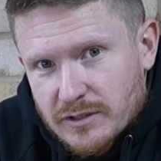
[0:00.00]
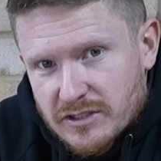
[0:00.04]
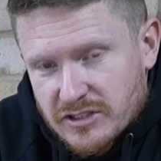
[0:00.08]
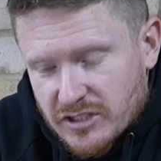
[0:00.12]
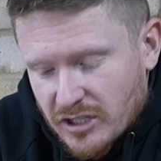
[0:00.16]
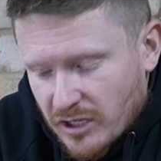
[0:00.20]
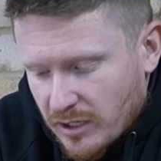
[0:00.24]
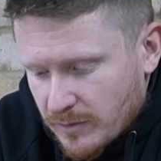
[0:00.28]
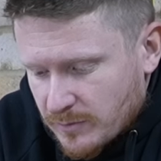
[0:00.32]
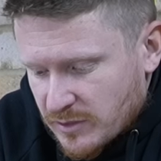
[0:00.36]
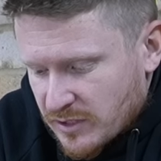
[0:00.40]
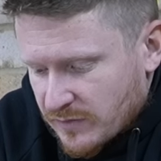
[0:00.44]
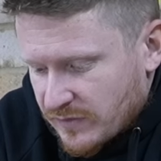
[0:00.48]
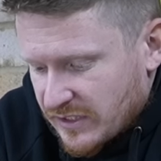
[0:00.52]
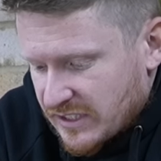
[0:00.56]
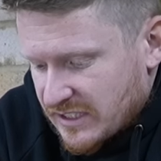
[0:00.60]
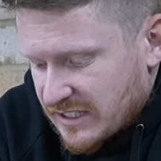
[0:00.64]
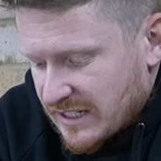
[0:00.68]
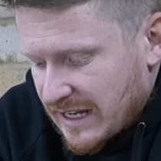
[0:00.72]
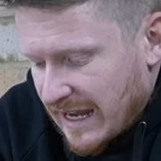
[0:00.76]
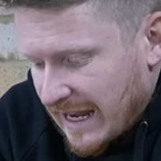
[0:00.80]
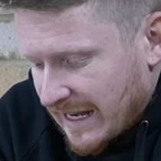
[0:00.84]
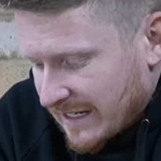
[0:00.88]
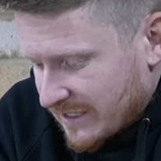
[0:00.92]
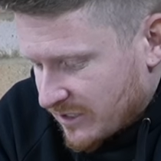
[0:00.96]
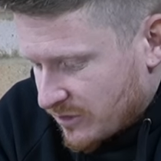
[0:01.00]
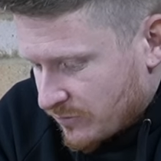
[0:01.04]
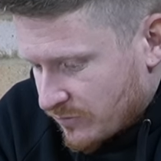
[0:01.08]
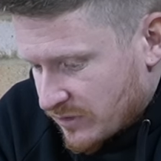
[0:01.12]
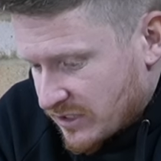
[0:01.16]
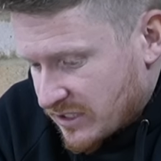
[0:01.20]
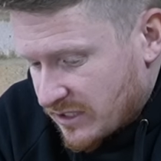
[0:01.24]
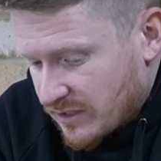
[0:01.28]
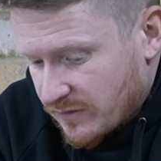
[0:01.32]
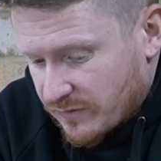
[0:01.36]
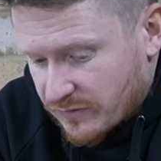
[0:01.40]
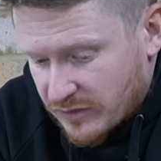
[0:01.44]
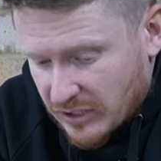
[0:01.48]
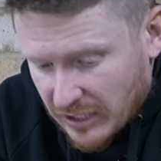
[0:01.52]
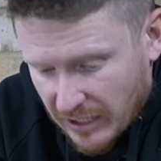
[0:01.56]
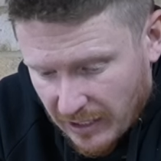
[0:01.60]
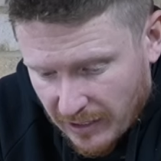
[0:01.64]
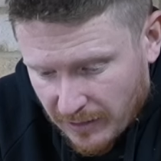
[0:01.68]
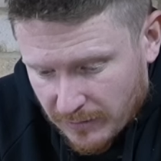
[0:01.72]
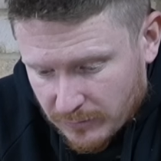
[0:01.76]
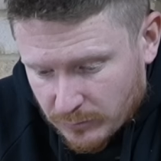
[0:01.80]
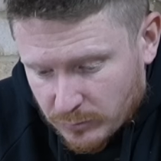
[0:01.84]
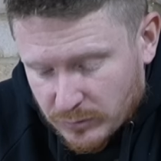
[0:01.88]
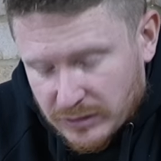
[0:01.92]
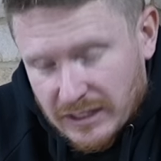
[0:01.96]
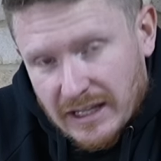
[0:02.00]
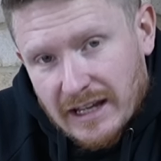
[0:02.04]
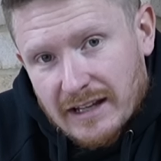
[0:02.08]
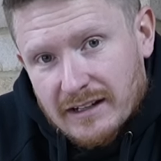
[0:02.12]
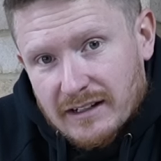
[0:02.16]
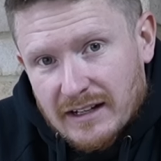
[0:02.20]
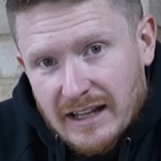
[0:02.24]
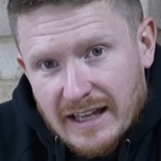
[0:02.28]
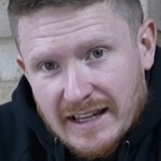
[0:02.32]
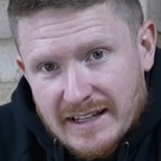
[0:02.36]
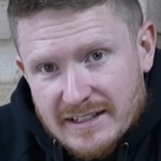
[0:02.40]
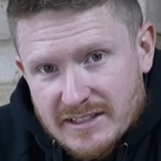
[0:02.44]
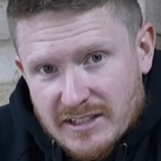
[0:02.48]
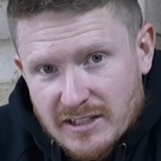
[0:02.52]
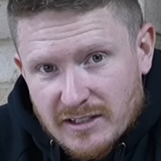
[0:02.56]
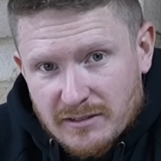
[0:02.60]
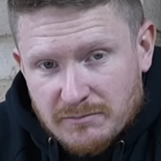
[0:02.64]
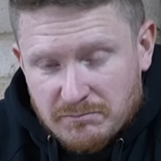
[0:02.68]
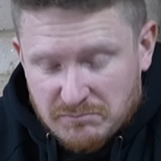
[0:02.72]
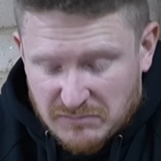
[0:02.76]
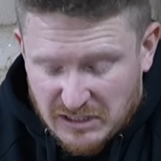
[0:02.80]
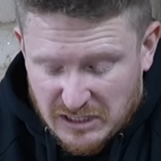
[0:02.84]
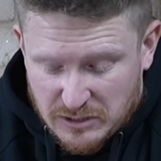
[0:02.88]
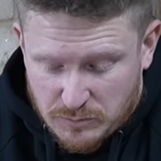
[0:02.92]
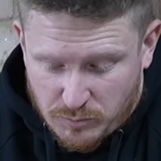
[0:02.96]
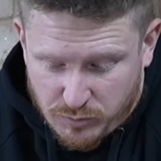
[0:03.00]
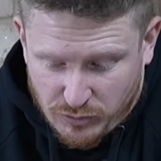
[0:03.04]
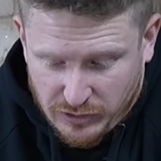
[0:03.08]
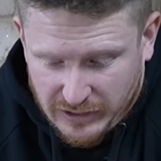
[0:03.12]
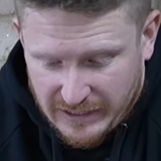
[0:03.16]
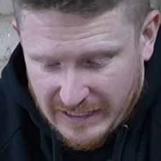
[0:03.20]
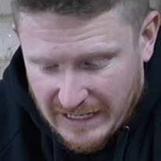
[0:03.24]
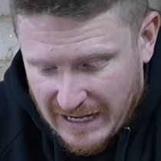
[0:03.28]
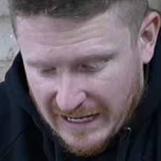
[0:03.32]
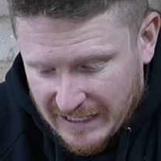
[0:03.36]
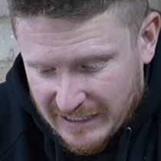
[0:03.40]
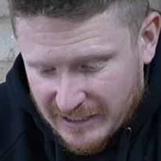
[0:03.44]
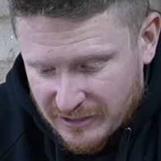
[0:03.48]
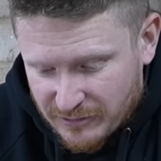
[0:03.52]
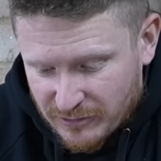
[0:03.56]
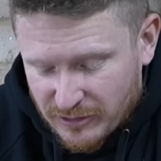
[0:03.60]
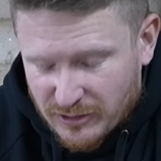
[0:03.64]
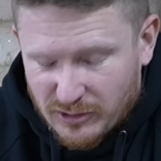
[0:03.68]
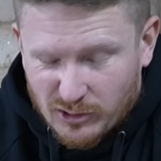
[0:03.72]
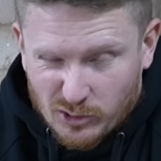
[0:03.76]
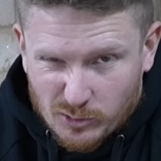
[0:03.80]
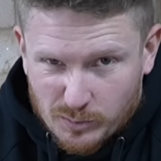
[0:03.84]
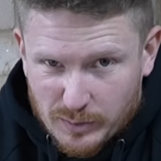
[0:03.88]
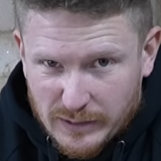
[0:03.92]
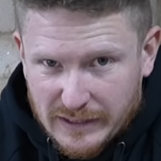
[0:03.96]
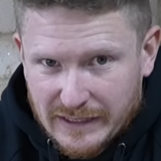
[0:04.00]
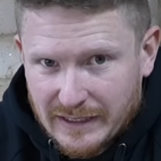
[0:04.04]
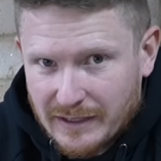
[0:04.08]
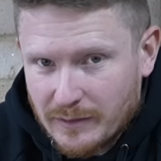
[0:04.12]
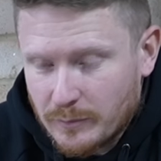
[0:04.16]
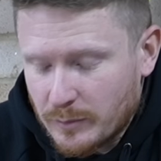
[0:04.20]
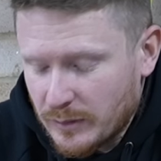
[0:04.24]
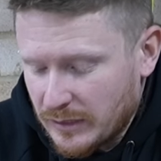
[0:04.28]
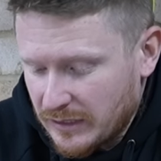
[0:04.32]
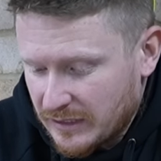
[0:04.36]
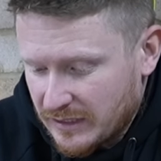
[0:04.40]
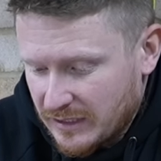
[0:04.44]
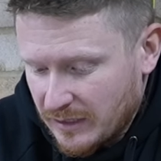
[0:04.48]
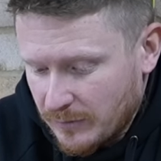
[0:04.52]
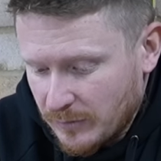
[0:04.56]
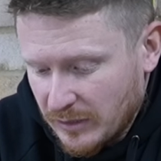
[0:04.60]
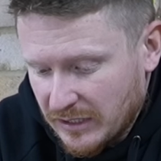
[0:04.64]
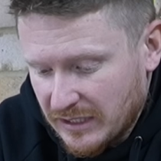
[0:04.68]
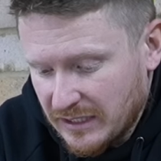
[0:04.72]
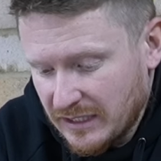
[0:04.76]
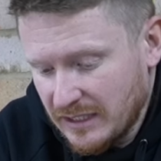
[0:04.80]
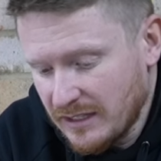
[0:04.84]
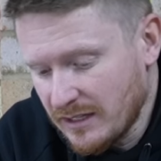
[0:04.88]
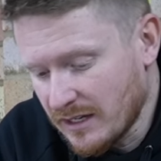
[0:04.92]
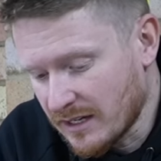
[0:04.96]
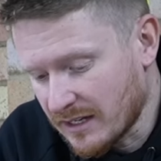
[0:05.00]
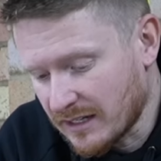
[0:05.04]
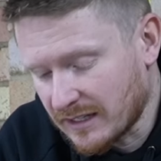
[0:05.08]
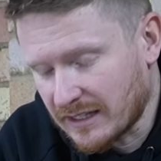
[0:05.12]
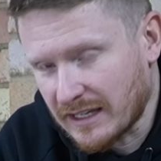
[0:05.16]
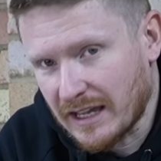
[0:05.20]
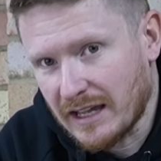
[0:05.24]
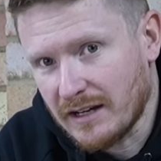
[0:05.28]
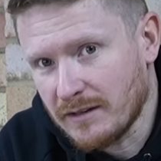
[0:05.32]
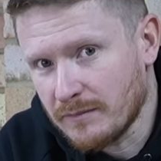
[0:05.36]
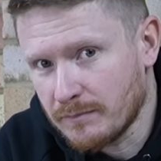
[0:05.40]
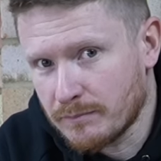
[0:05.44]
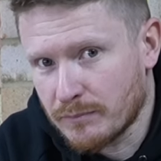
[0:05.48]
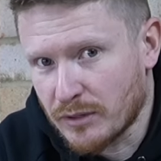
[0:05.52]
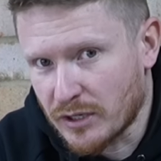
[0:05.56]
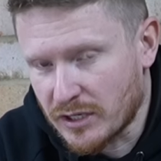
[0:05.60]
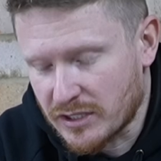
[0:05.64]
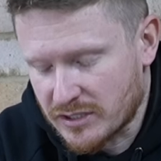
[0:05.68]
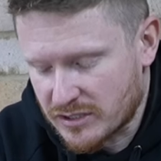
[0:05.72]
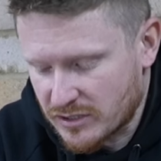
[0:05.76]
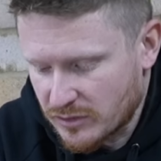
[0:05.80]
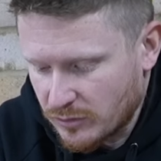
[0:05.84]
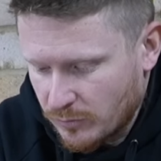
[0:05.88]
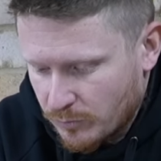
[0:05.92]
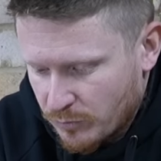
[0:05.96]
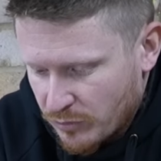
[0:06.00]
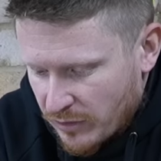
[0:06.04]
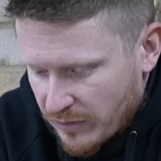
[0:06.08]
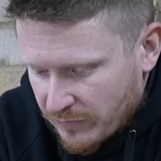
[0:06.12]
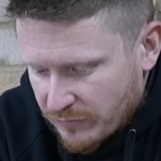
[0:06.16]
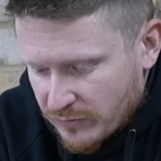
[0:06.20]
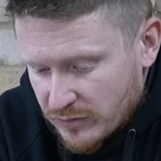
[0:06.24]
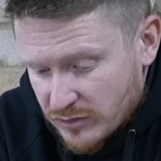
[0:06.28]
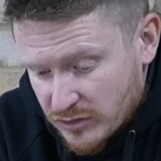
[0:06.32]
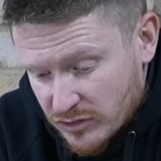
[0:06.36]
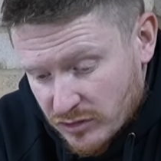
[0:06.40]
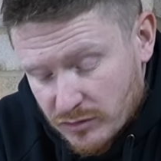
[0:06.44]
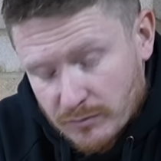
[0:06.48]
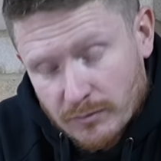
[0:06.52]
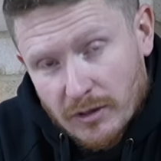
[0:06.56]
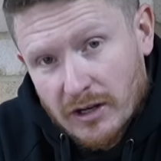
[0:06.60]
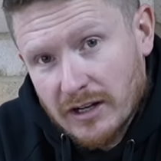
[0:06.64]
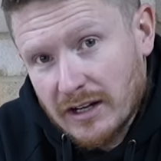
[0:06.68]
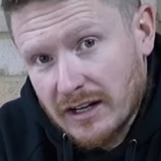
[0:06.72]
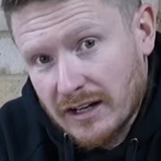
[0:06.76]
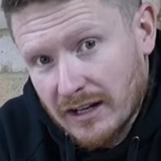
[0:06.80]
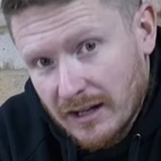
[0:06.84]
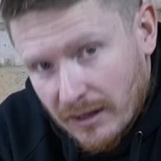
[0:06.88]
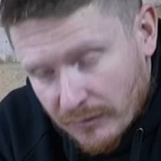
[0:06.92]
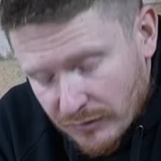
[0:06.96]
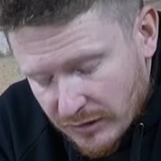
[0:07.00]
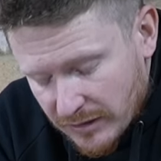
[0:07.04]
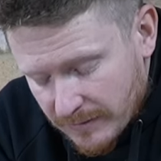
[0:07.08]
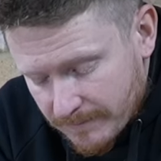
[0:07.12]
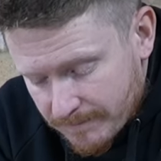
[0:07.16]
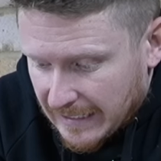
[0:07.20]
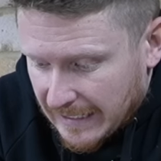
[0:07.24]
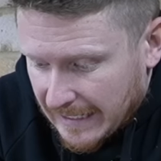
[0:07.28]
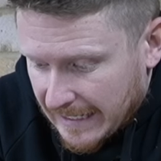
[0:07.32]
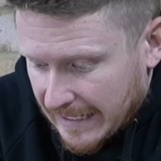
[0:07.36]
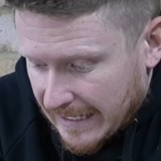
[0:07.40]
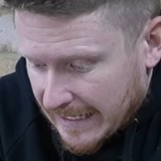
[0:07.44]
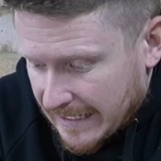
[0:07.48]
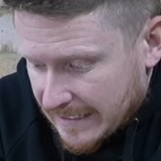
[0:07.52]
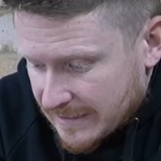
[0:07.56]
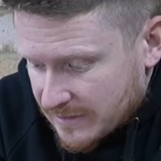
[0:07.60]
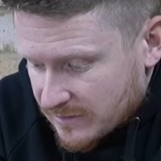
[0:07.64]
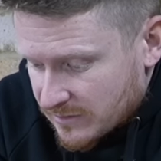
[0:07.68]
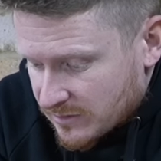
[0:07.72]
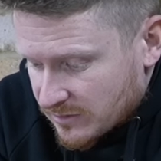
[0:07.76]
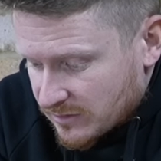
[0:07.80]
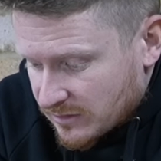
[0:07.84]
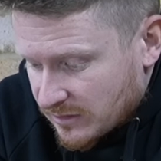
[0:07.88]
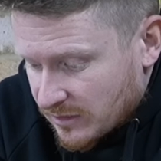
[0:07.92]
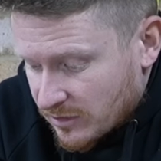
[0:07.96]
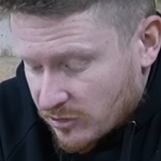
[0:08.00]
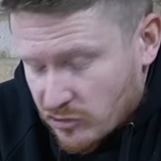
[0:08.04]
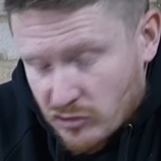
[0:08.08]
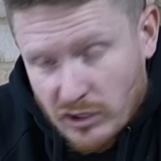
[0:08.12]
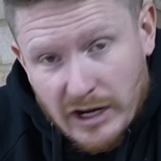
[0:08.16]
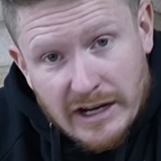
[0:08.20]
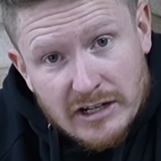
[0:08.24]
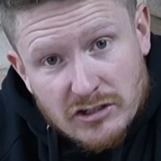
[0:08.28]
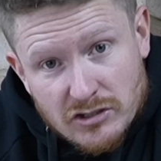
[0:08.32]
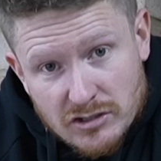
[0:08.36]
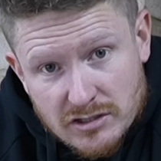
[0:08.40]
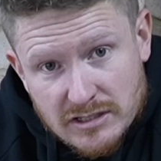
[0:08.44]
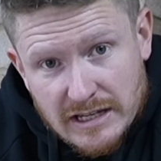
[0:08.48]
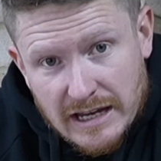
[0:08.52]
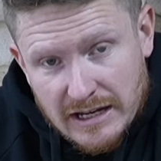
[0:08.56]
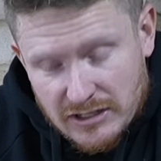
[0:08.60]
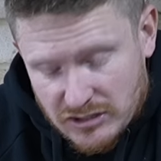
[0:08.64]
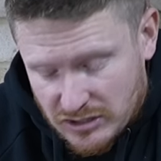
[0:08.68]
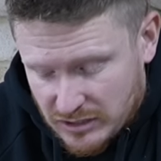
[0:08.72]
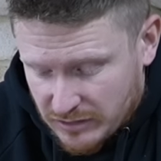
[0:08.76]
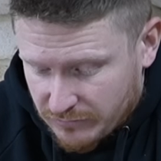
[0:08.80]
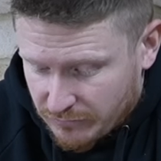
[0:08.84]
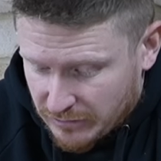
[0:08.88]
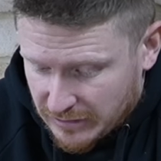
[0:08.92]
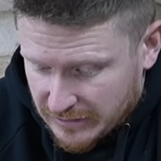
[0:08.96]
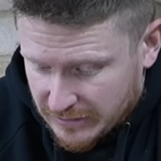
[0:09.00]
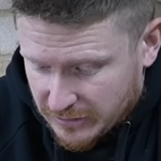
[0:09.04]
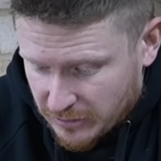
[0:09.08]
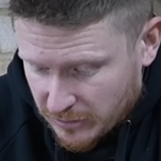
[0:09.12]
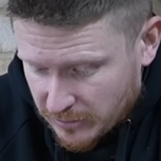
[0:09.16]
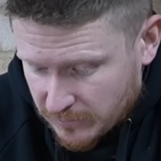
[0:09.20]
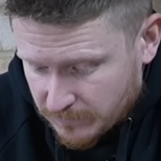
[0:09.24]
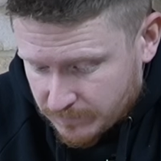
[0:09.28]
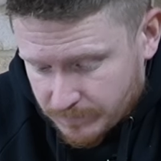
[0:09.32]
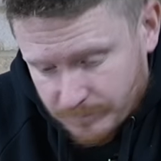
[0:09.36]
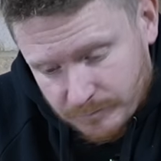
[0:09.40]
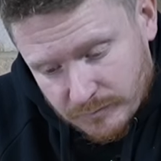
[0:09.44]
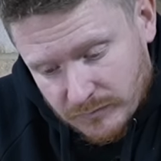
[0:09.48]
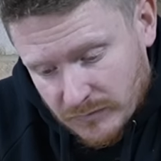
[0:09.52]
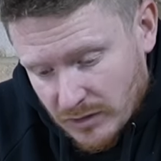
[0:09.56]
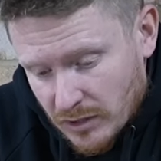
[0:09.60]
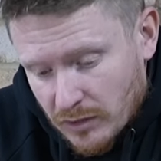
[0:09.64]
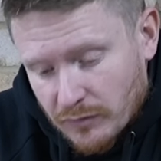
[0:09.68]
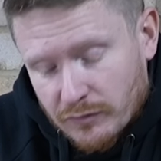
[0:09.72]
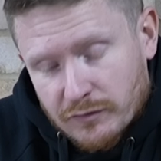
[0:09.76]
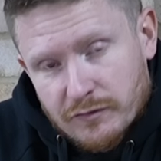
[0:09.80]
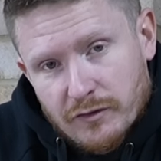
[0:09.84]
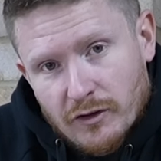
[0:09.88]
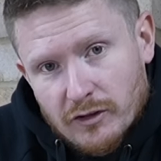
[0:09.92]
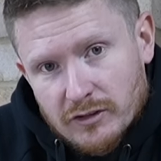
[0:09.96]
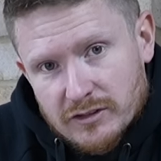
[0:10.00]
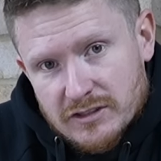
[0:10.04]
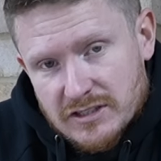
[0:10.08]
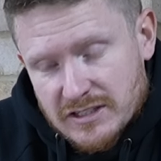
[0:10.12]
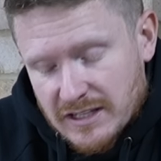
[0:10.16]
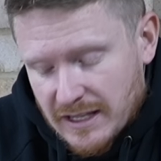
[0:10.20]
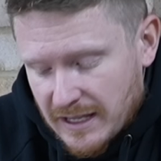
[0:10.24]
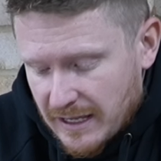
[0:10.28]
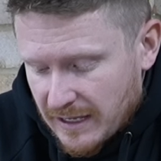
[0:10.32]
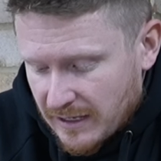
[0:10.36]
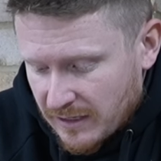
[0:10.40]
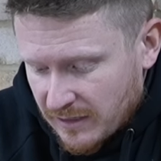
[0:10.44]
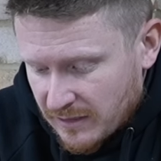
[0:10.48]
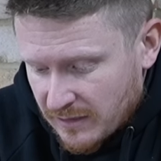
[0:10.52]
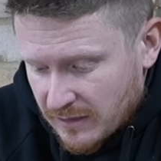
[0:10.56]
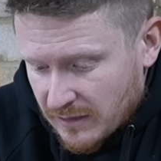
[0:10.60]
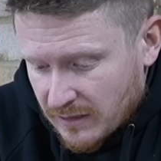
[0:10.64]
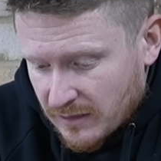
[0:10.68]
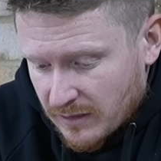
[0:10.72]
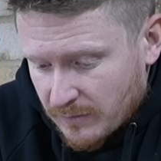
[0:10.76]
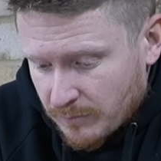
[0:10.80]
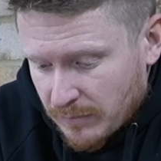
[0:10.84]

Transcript: in terms of its accuracy of cut with that laser, it's pretty accurate, albeit a bit gimmicky. Again, personal preference, you might love it. And the extraction's actually really good, no faults there.